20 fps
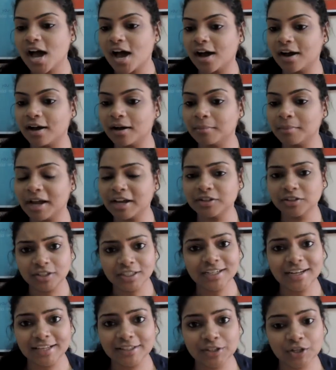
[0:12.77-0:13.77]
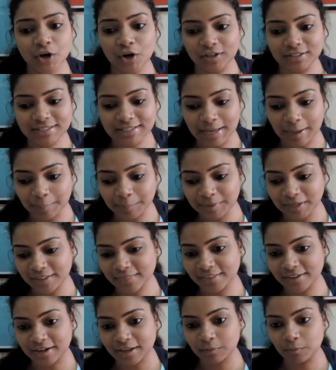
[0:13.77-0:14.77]
Um, I really liked the concept
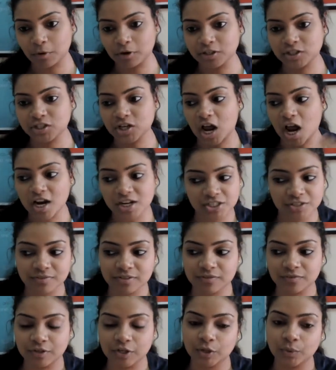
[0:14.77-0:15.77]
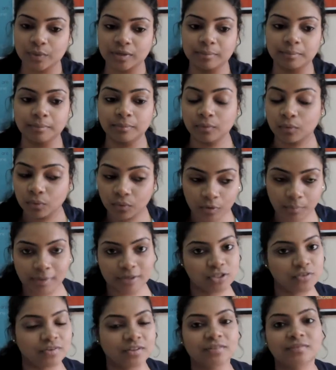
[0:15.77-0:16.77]
and then I watched RGV's video and a whole
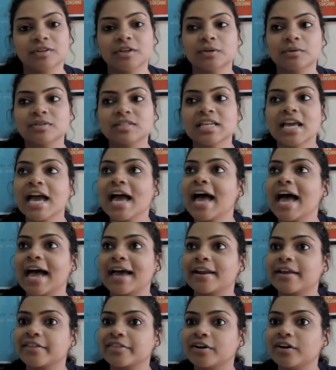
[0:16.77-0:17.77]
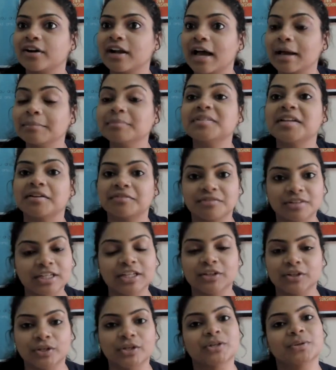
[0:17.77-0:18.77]
bunch of other videos and I thought I'm
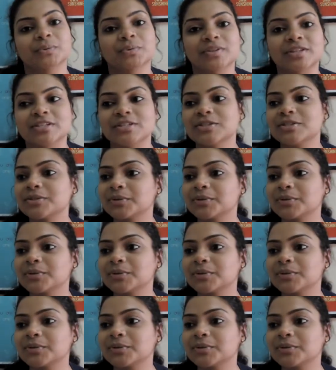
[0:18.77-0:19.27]
definitely going to do this.